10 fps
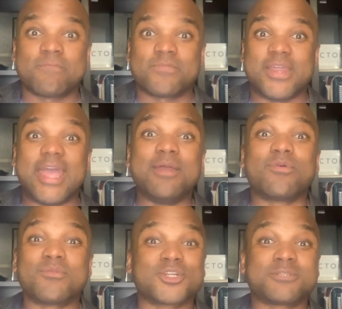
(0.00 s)
And
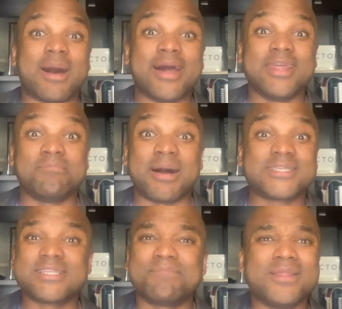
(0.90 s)
Abram responded by
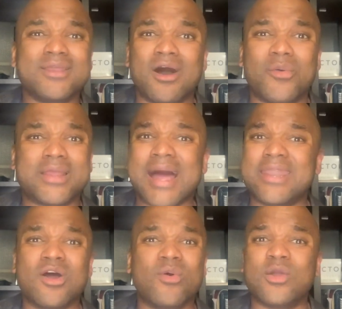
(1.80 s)
simply going, not
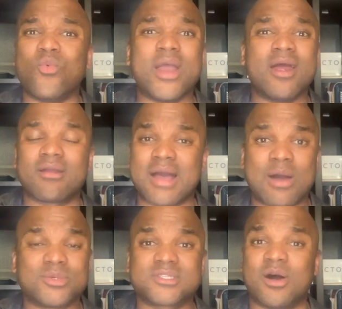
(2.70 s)
knowing where
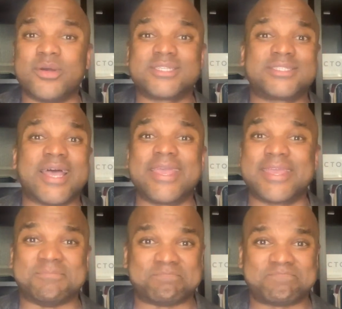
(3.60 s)
God was going to take
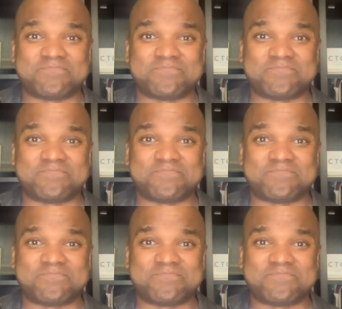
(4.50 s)
him.